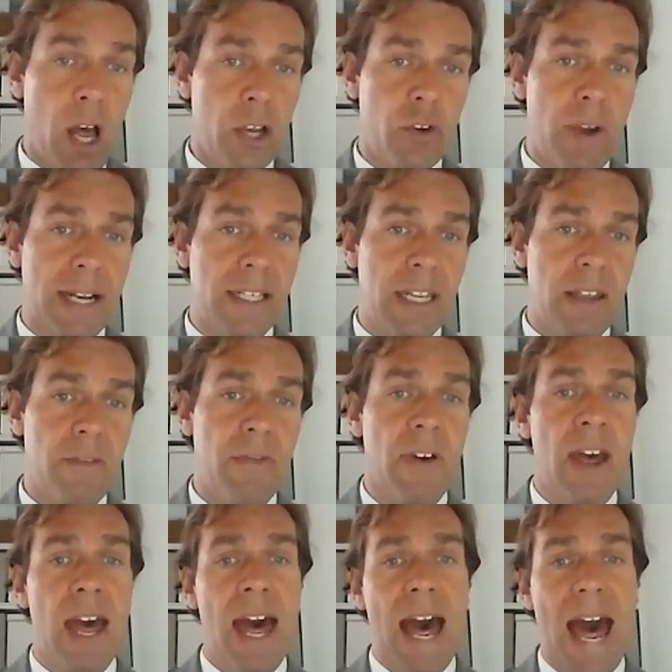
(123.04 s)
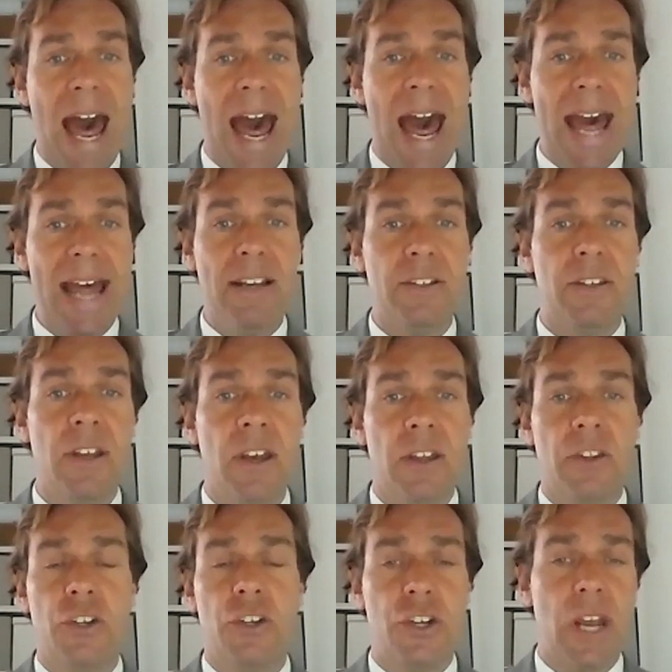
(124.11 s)
Directive and
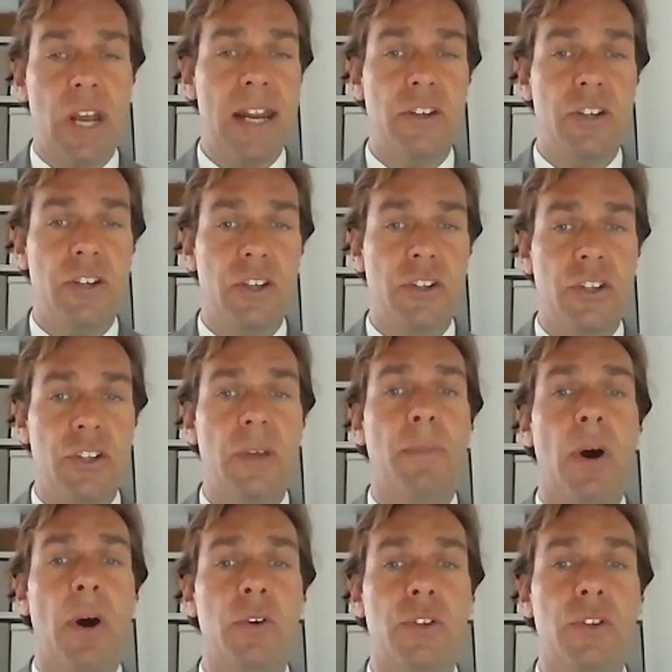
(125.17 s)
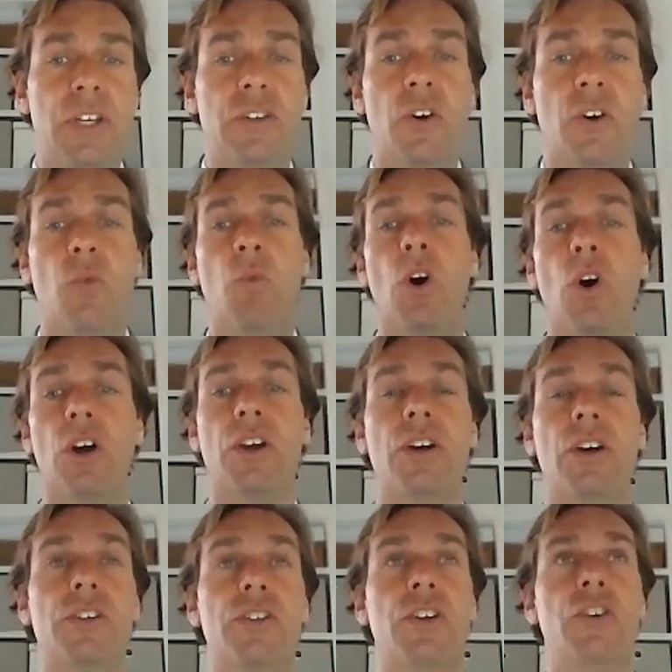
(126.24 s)
the changes to the Posted
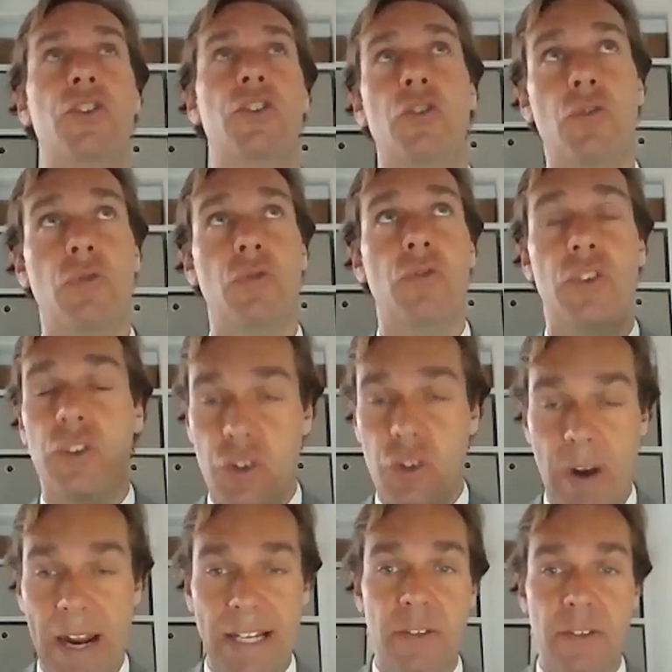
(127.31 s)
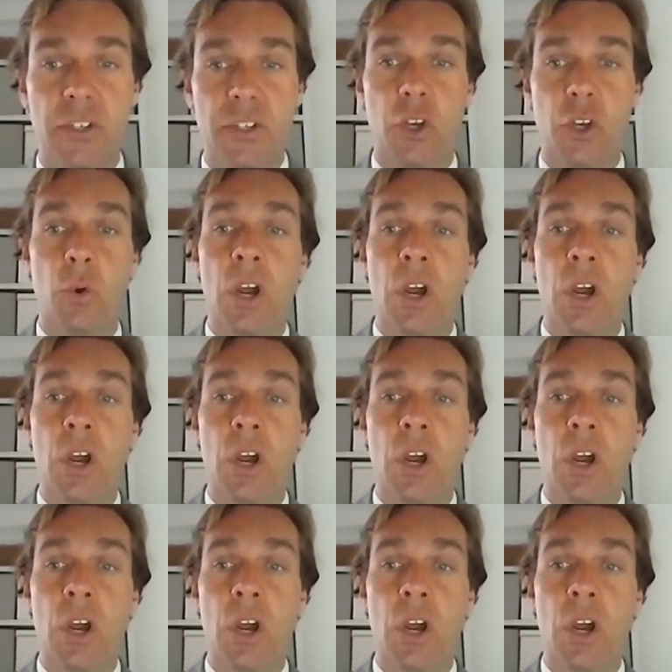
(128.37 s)
Workers Directive too.